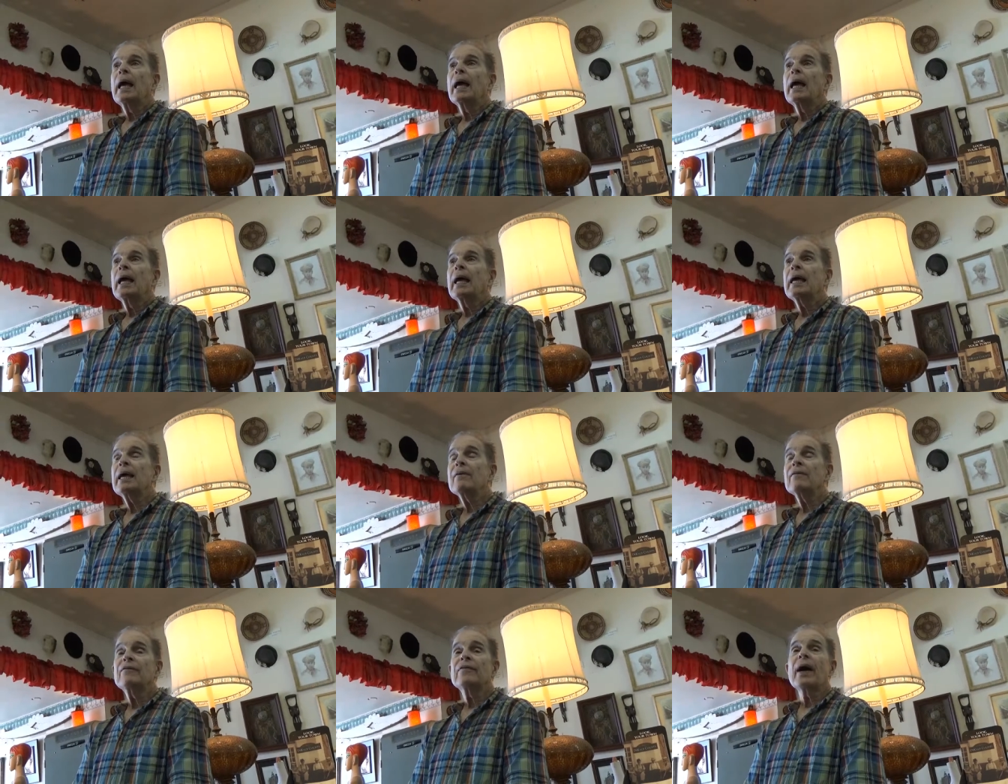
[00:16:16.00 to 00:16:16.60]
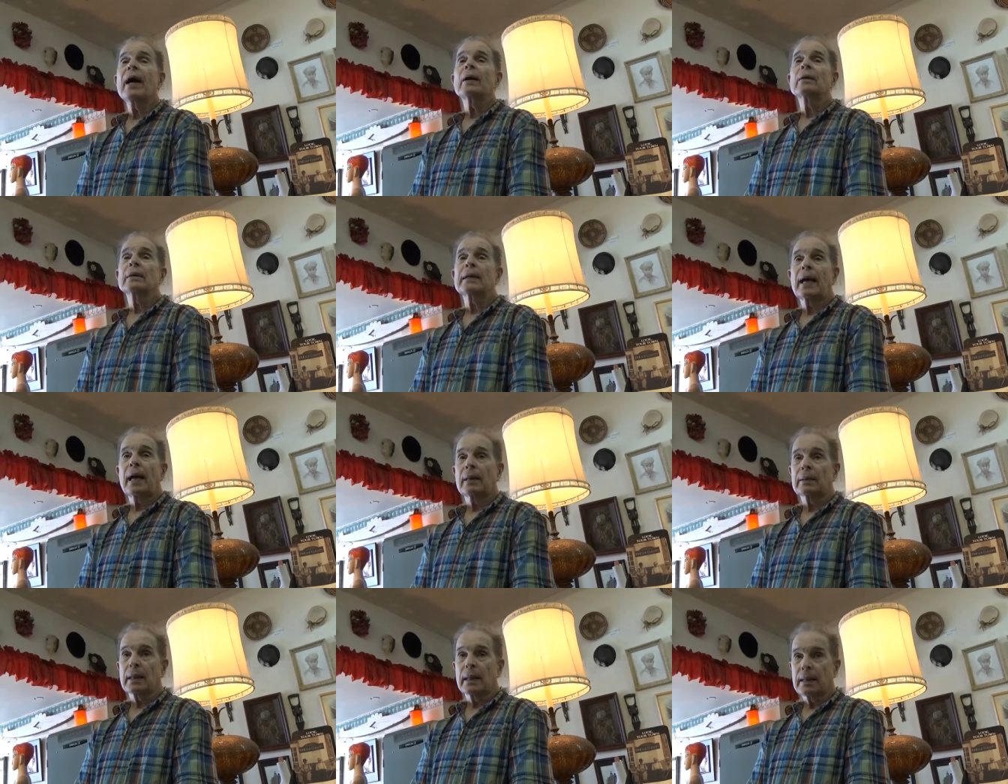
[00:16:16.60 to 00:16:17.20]
he found
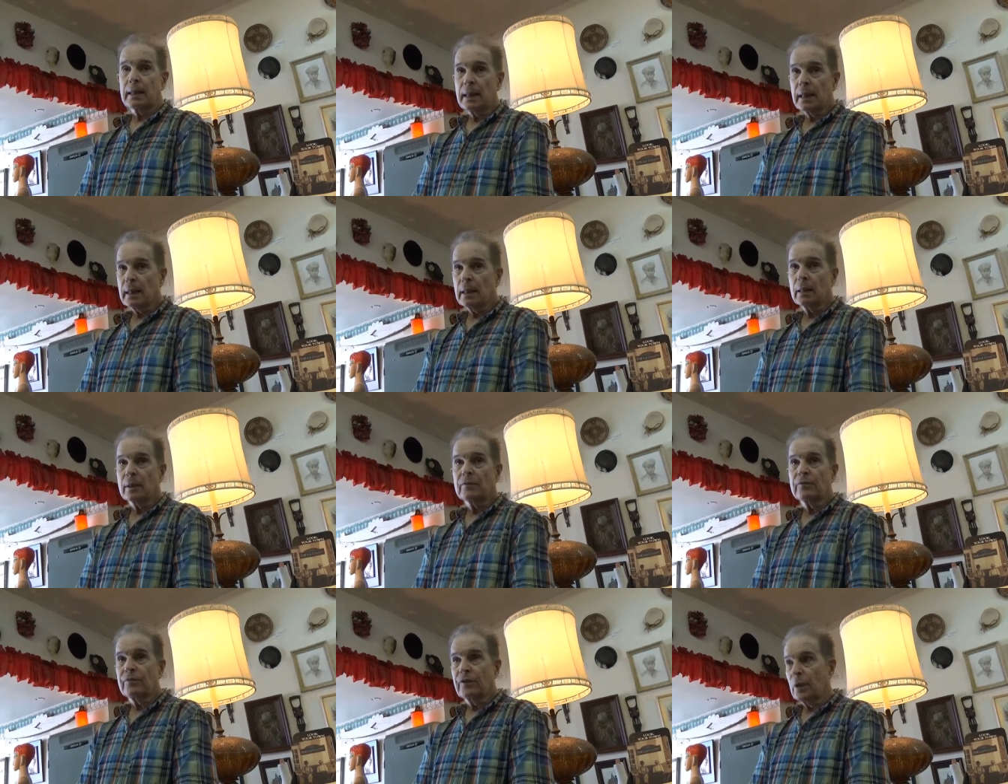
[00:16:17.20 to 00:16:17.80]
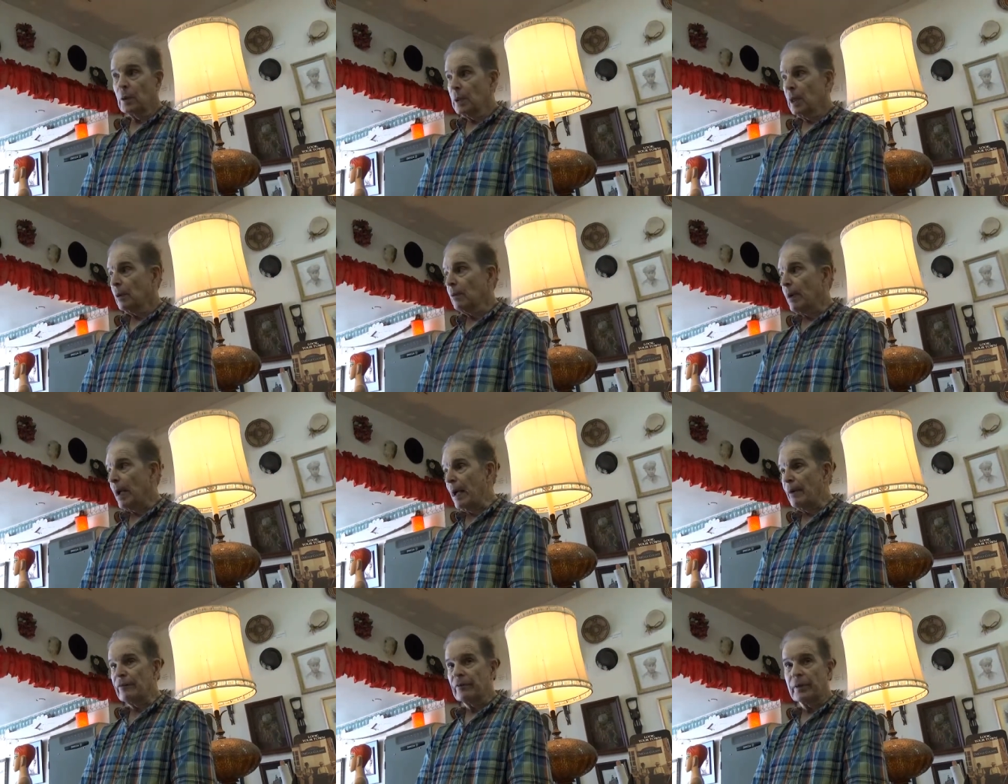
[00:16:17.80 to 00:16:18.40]
out that he could
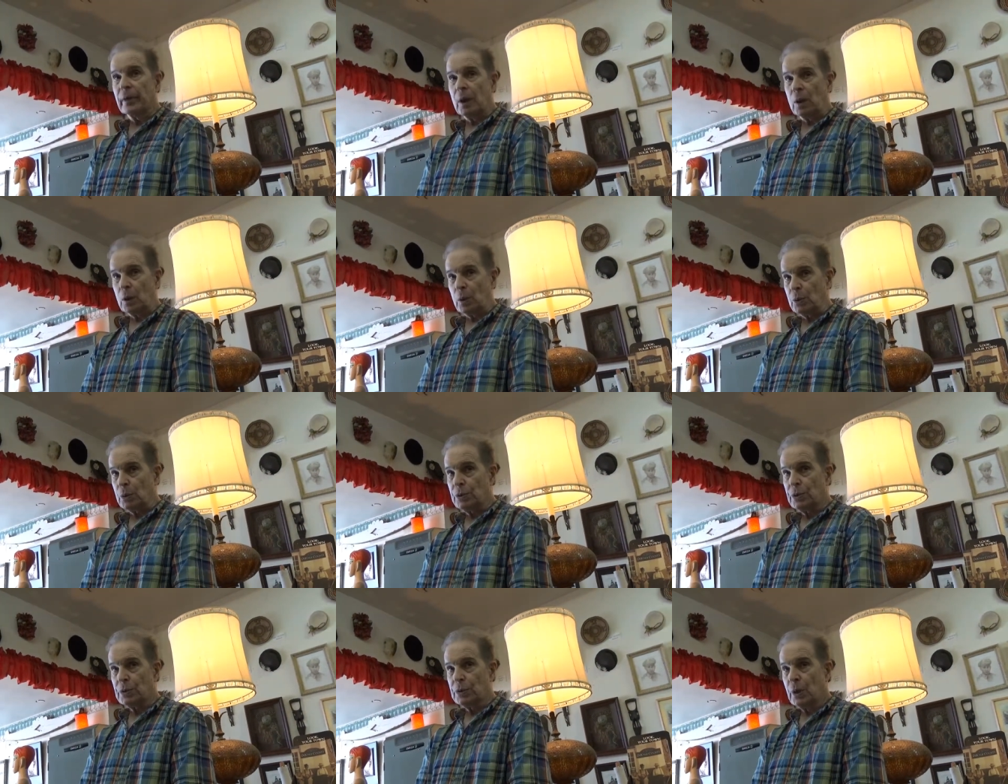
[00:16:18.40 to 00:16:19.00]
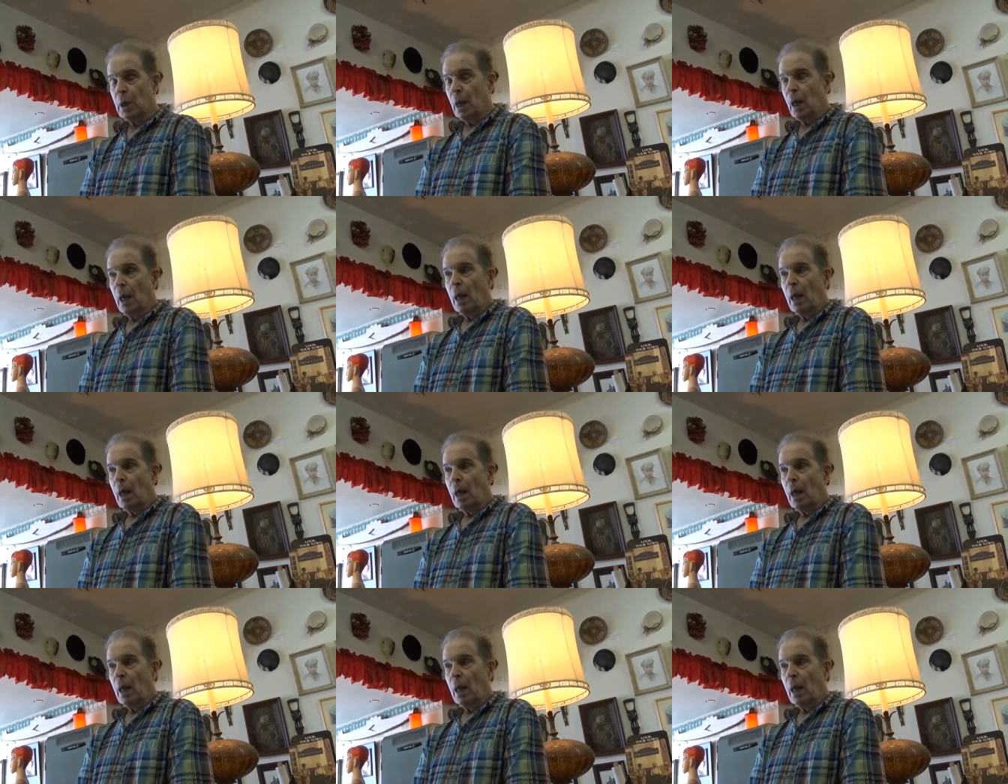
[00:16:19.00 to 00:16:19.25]
photograph ghosts.